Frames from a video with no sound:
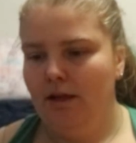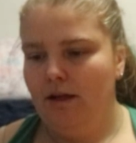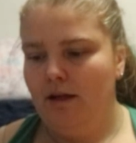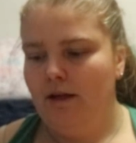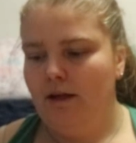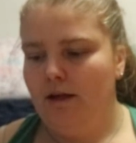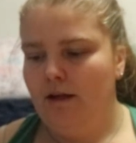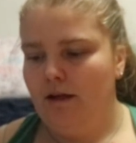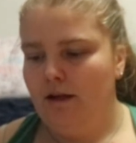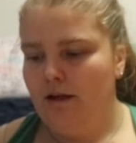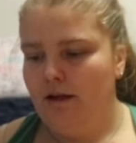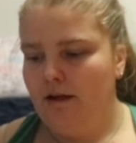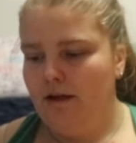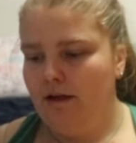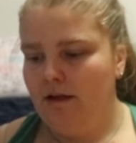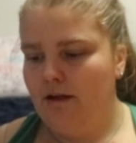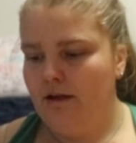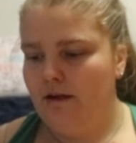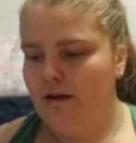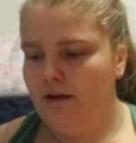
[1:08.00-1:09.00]

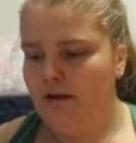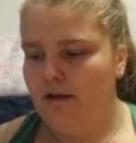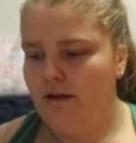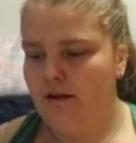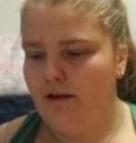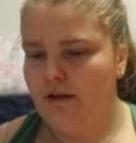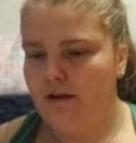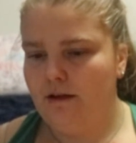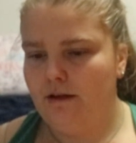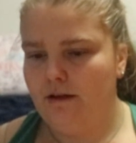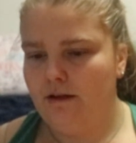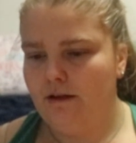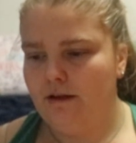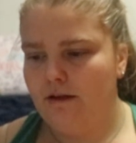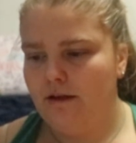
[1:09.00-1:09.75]
(silence)